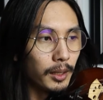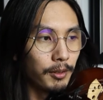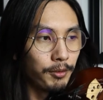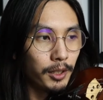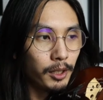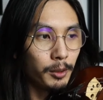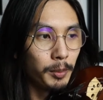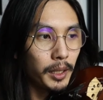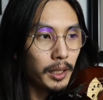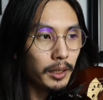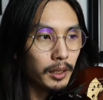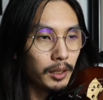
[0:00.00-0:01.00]
finger
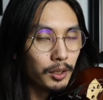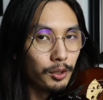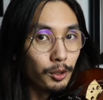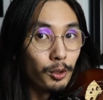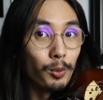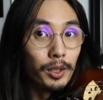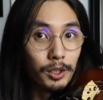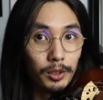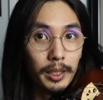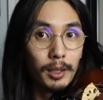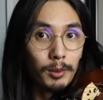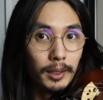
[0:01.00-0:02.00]
back, you're going to
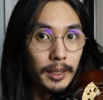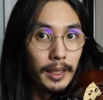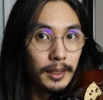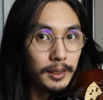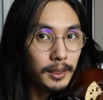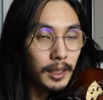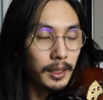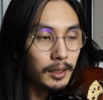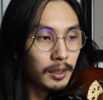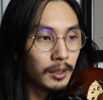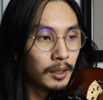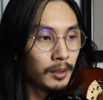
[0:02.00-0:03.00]
that relaxed state.
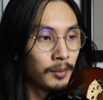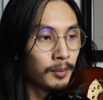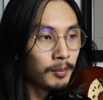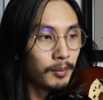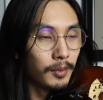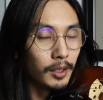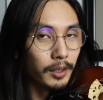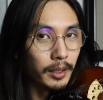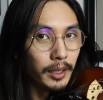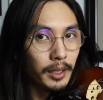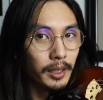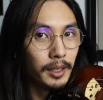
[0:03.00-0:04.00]

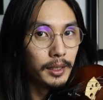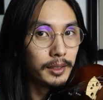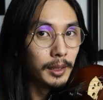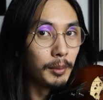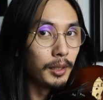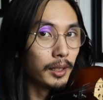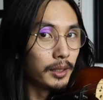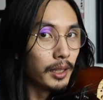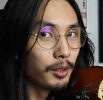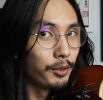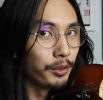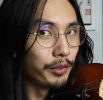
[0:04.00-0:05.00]
Okay, same thing
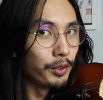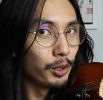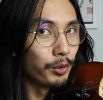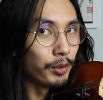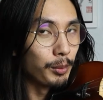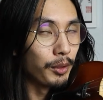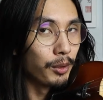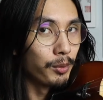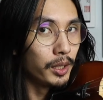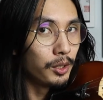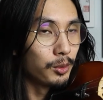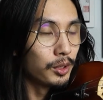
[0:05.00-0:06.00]
now if you go from
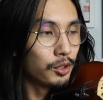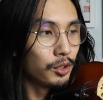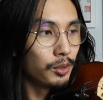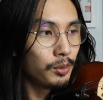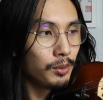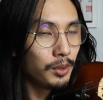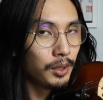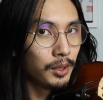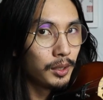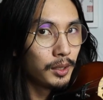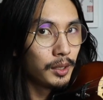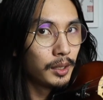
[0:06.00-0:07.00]
3 to a 2.
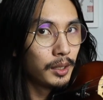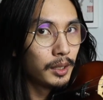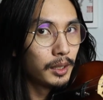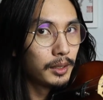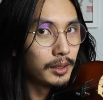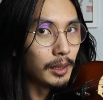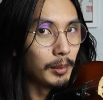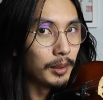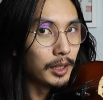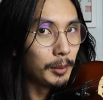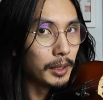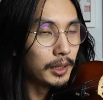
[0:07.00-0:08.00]

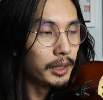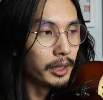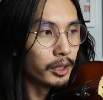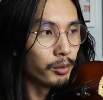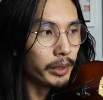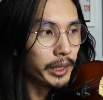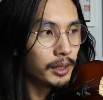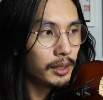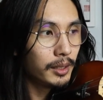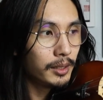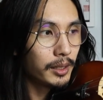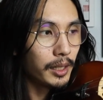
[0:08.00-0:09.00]
Same idea, grace the
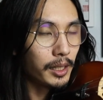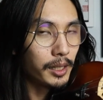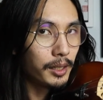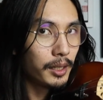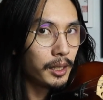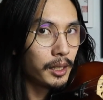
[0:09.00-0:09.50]
side